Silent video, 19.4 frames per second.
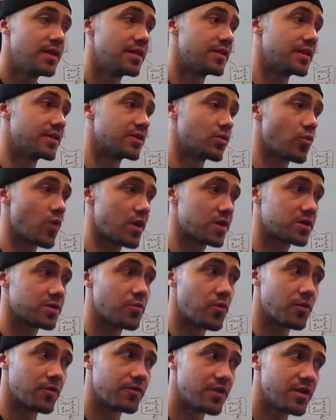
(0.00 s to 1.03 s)
They get to watch some
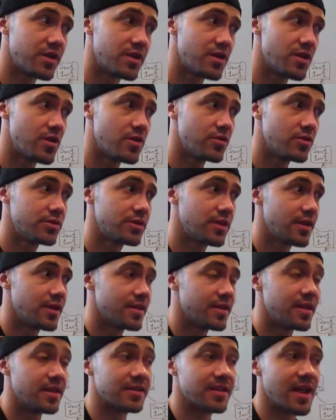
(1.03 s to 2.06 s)
more videos,
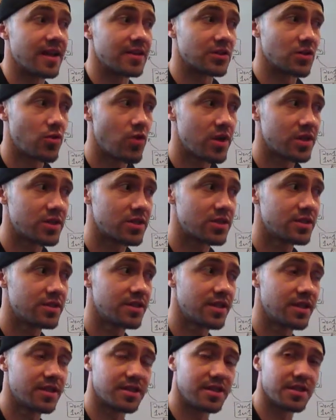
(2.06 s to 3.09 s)
they get to ask questions,
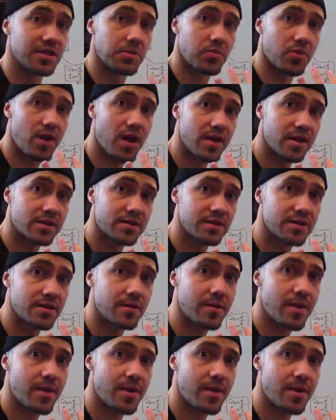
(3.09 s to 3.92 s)
they get to get the product in their